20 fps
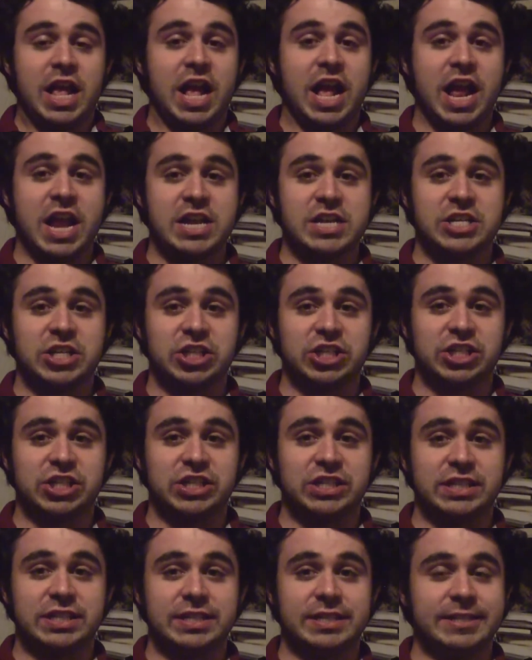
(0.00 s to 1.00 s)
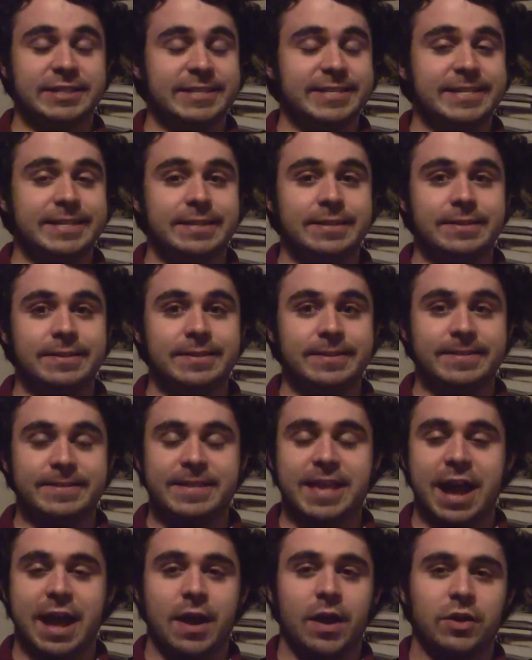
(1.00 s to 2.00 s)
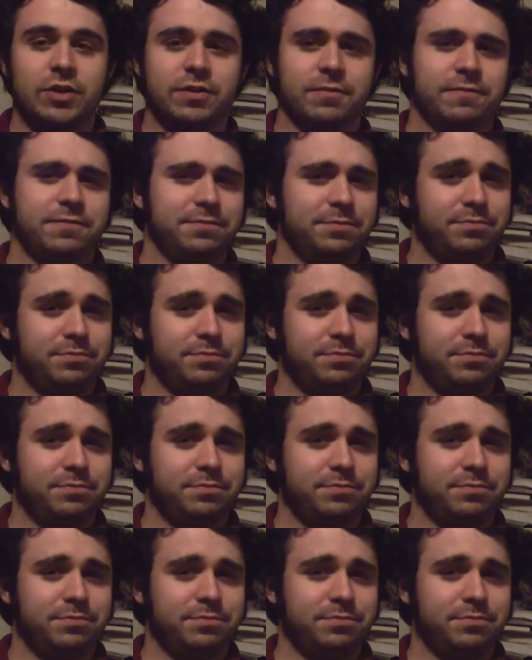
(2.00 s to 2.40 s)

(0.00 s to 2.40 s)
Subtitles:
and just, yeah, okay,